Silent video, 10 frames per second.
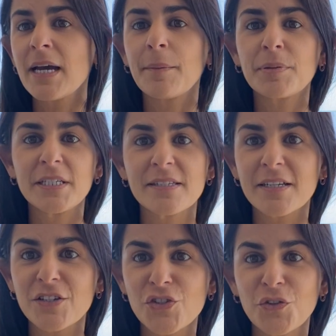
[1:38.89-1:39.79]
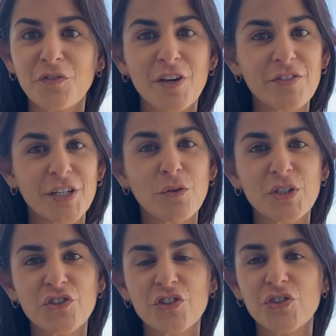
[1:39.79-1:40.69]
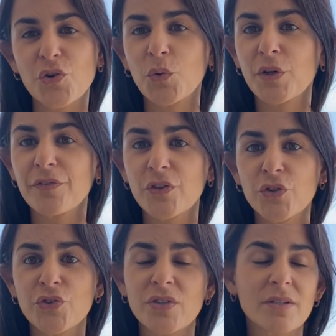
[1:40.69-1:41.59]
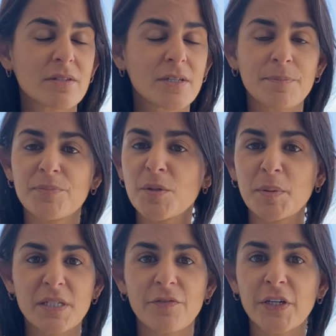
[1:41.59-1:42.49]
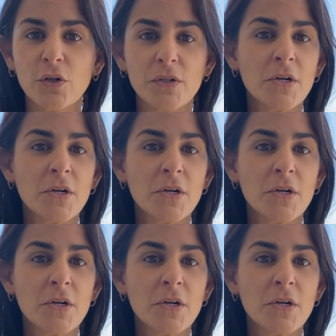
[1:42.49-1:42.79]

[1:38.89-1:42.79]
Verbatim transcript: And please let us know if you have any questions or if there's some specific